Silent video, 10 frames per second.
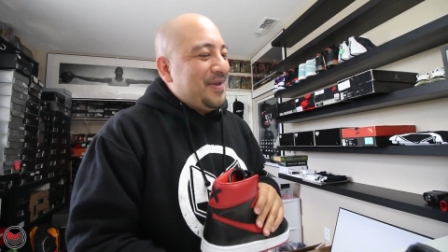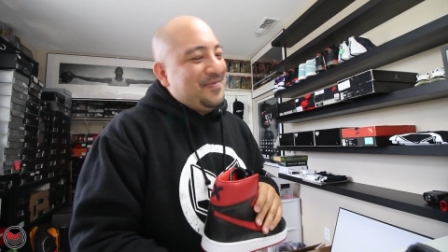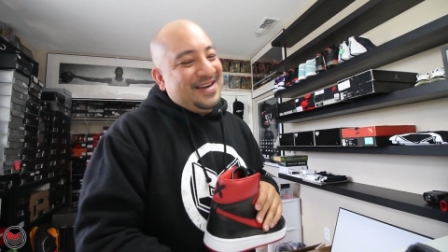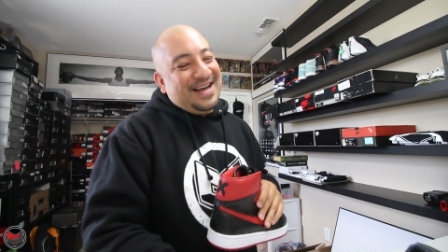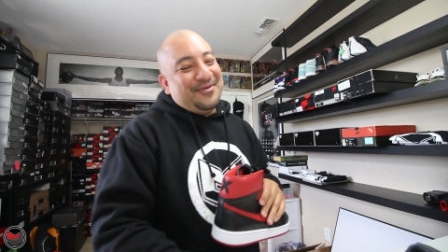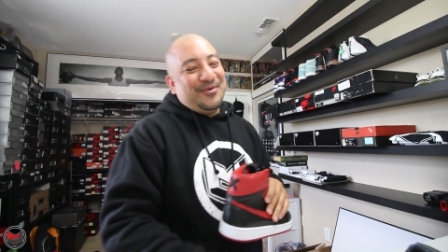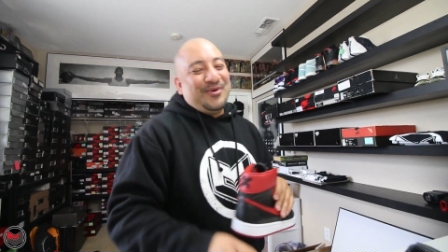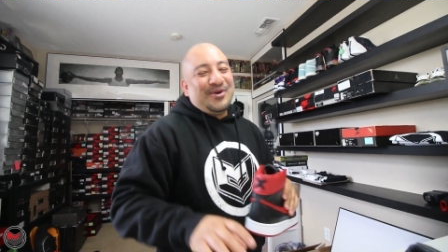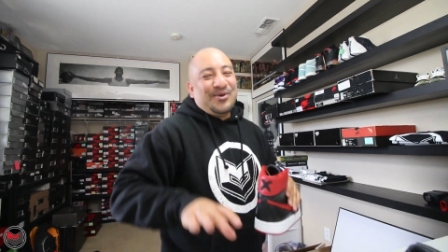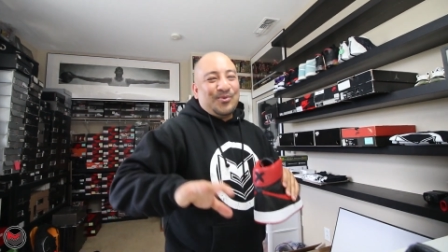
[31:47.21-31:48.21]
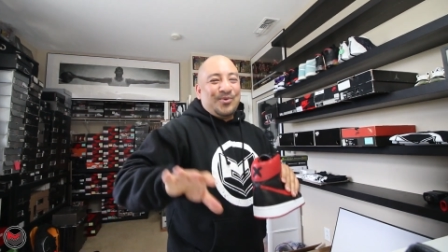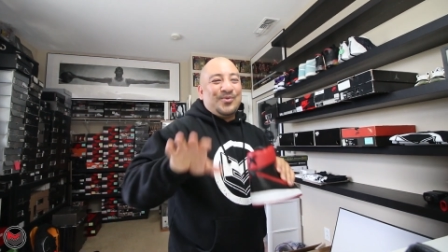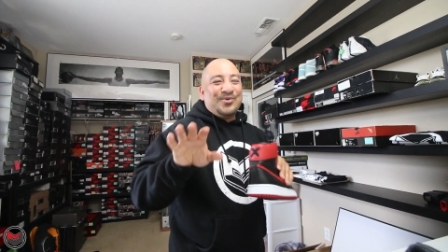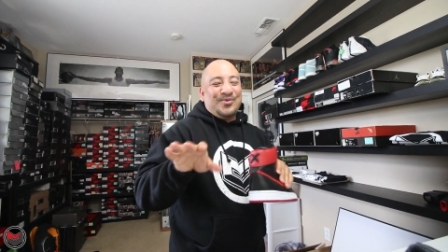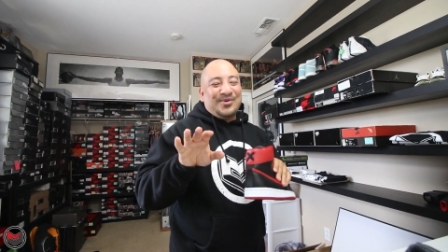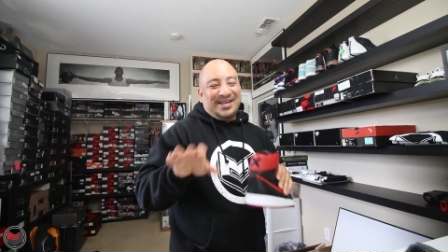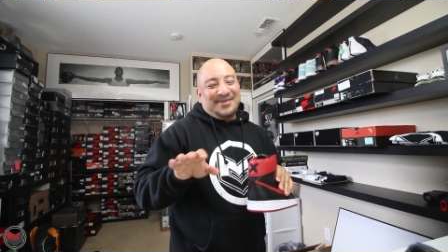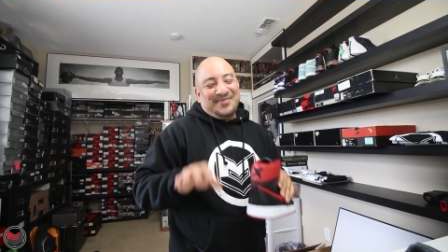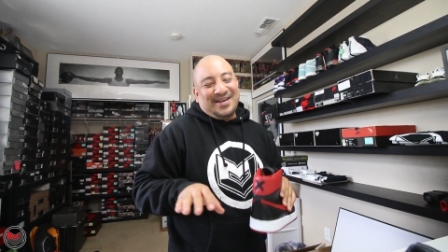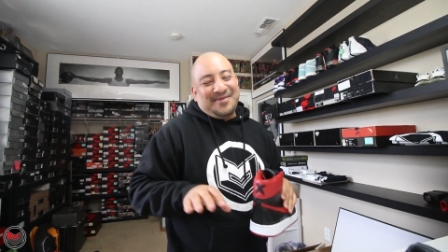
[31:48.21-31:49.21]
Maybe not. We'll we'll we'll
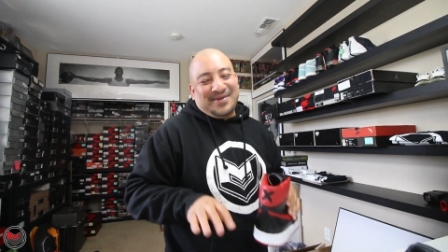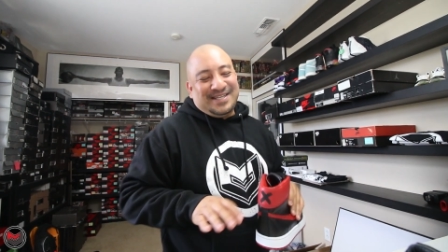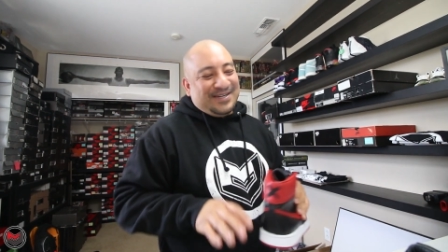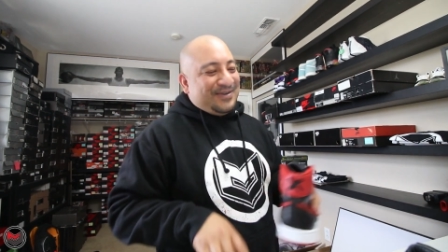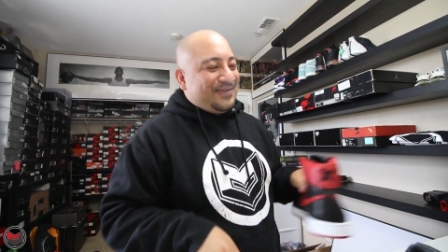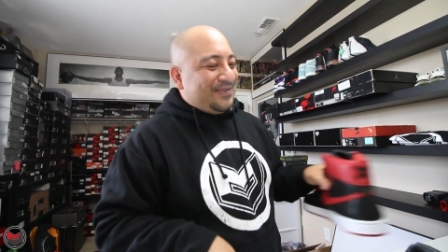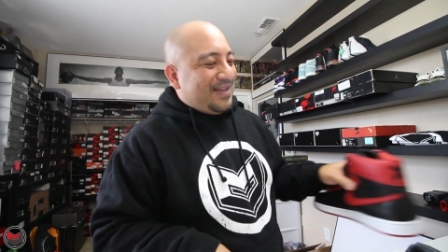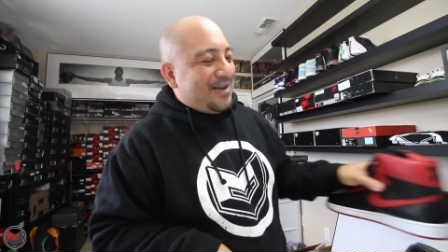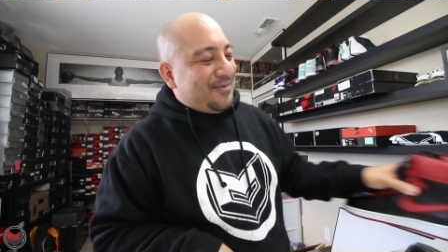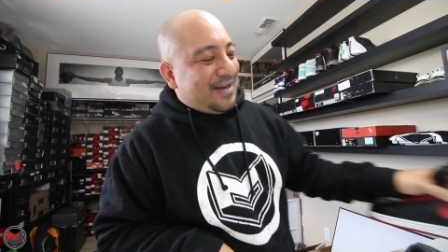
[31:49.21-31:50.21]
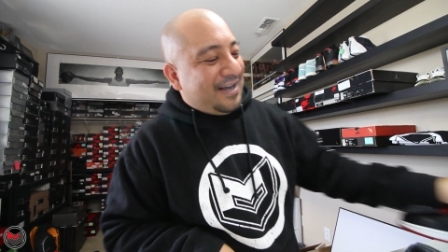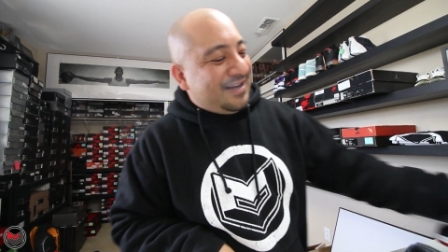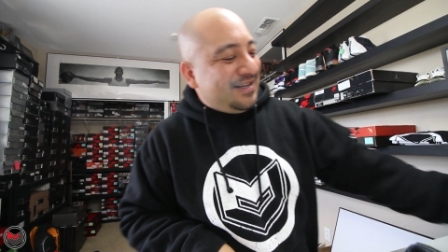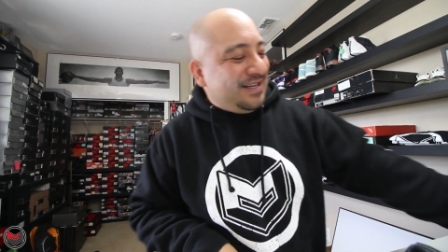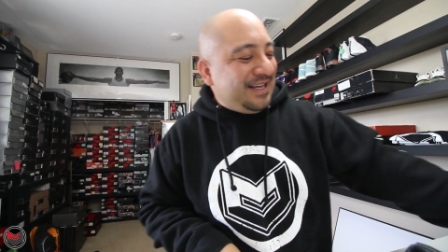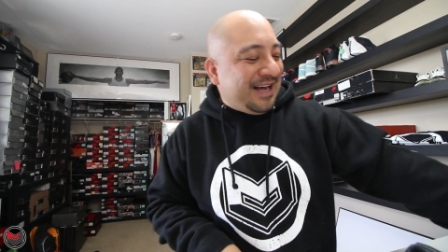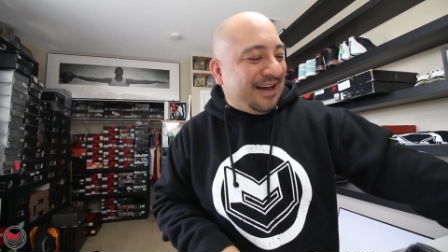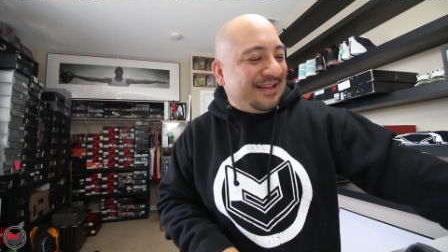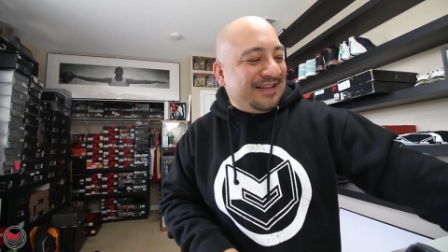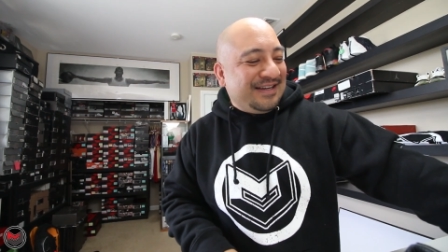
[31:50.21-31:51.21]
keep me on my toes for that one. I I'll.